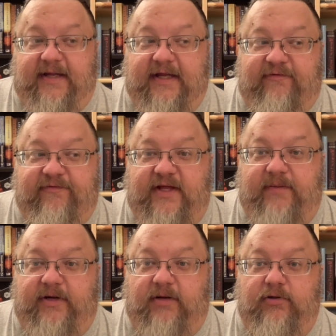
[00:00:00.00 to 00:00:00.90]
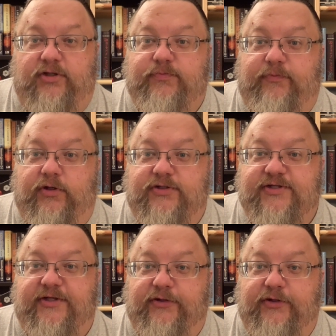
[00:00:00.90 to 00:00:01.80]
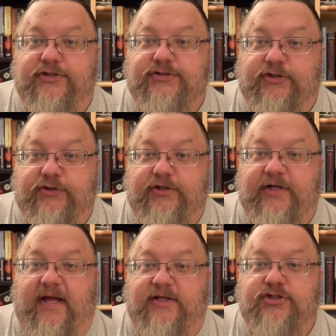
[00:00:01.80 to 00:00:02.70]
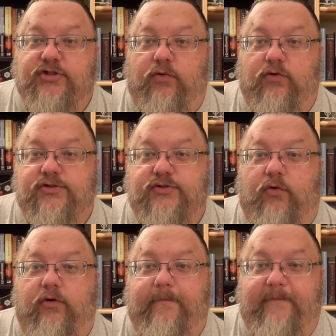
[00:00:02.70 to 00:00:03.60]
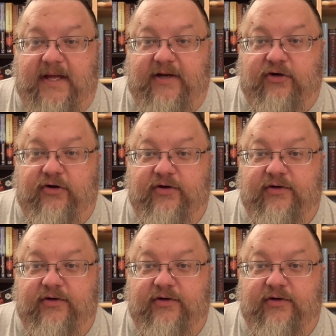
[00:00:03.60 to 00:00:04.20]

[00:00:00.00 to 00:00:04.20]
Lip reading: If they publish books that look as good as yours or better,